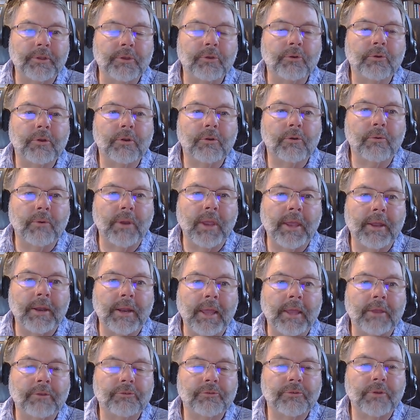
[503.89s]
you could create
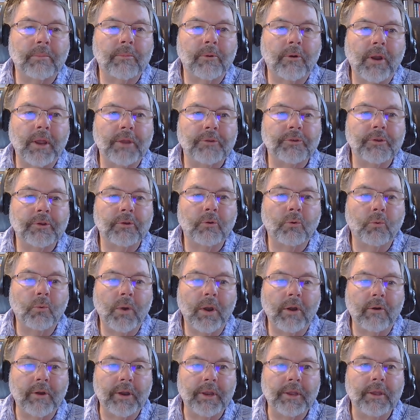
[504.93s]
a summarizing
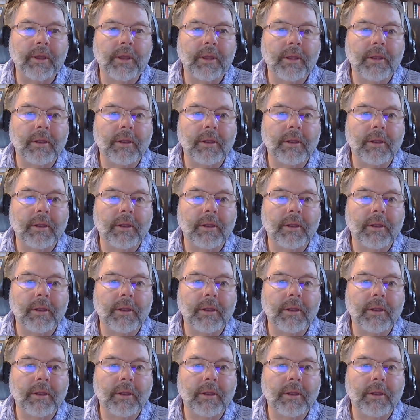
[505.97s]
query.